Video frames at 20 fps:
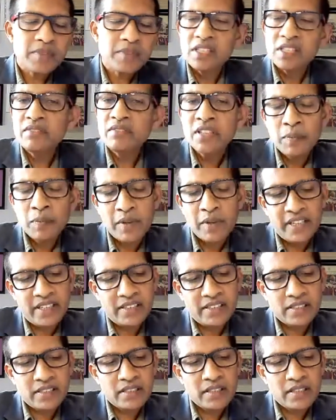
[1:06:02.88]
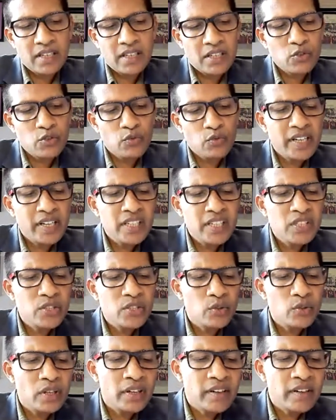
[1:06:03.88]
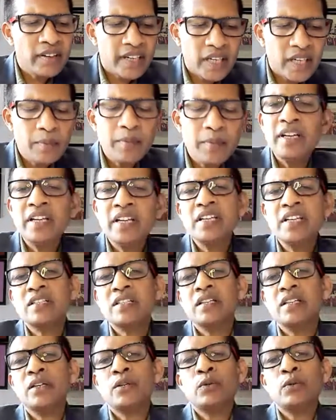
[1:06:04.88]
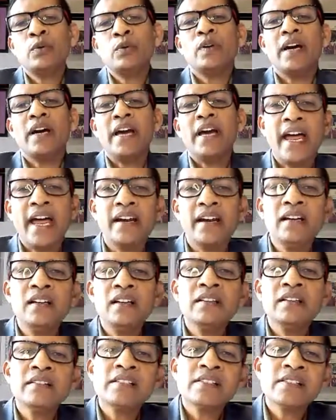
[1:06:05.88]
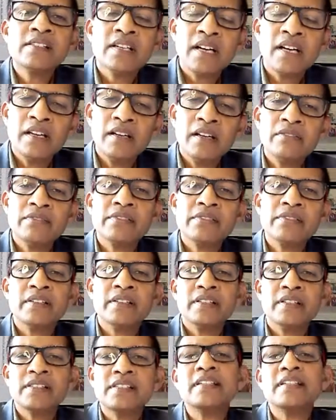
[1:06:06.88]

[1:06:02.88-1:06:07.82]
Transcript: in the workplace. So what yes. is your recommendation to handle this kind of uh,